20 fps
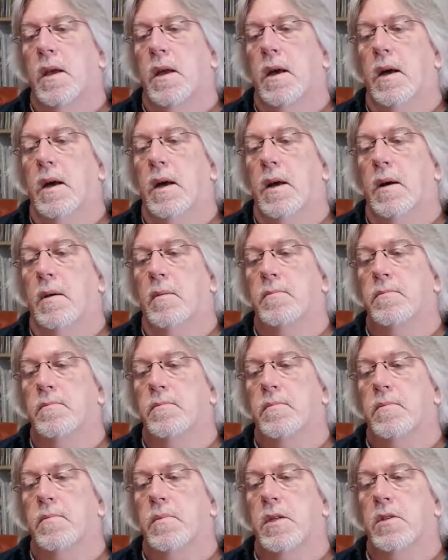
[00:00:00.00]

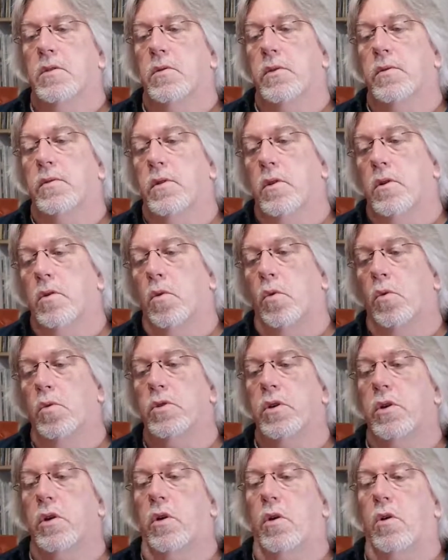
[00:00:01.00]
There's even an
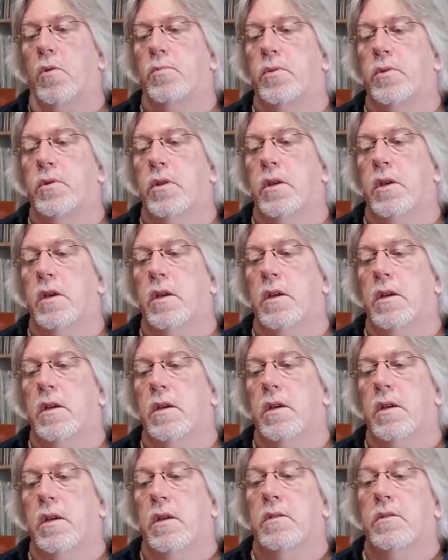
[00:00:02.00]
auto harp on
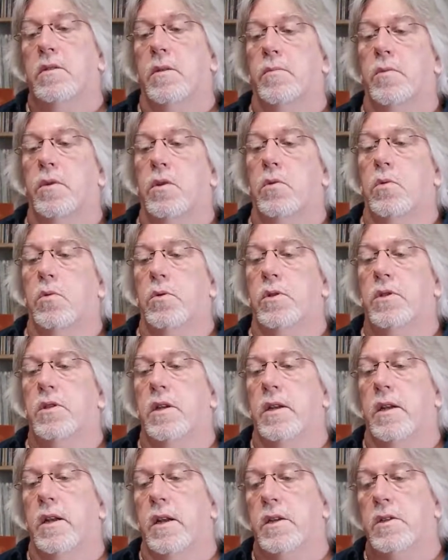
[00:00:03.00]
there. Something called the
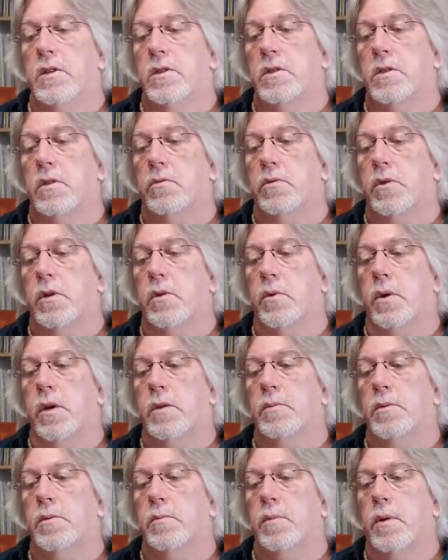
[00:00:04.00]
Celeste that Rick
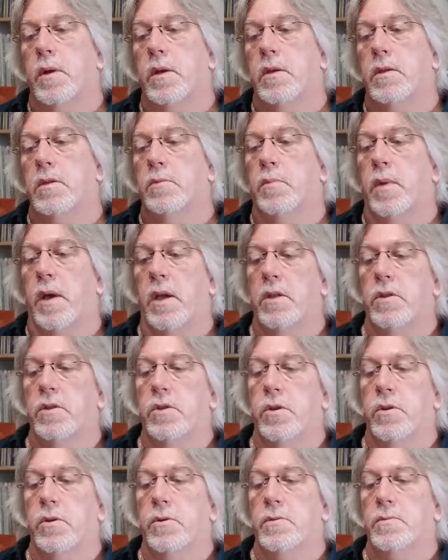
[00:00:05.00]
Wakeman plays.
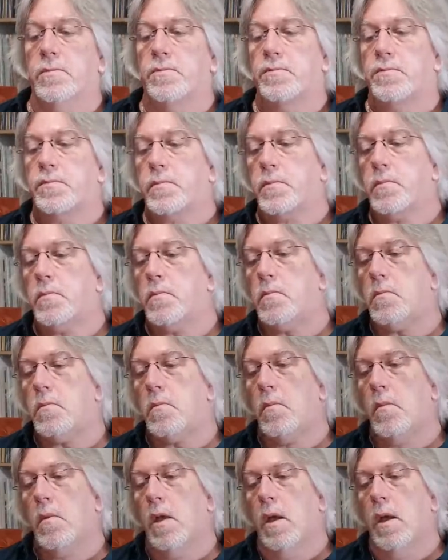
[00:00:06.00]
Banjo.
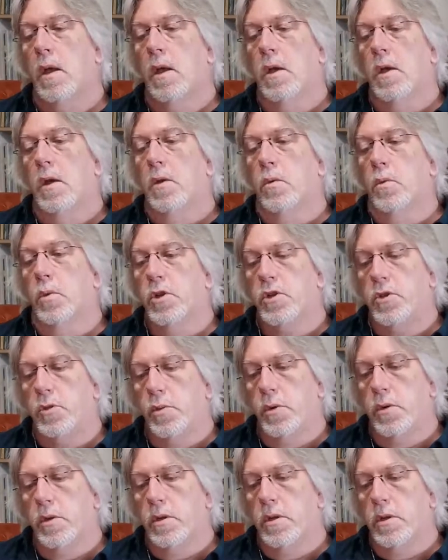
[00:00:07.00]

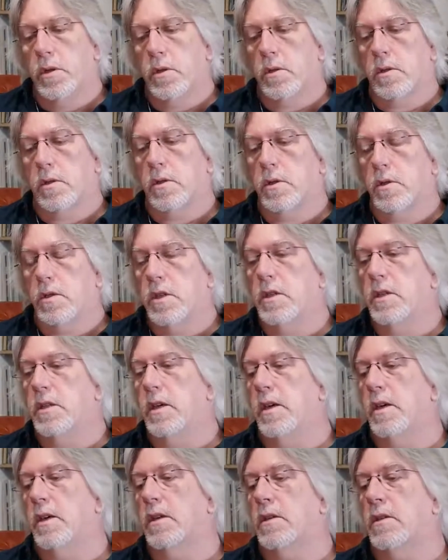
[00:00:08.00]
Witchwood, 30
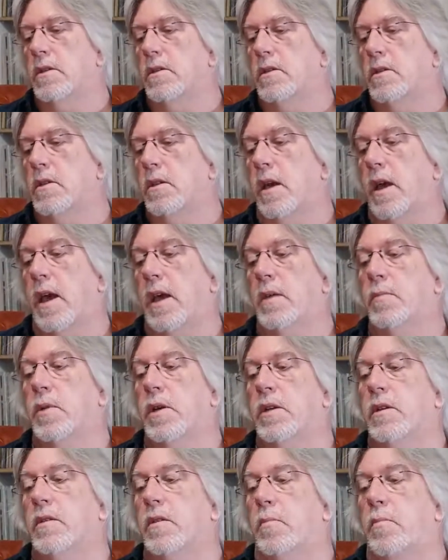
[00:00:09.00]
Days, The Hangman and the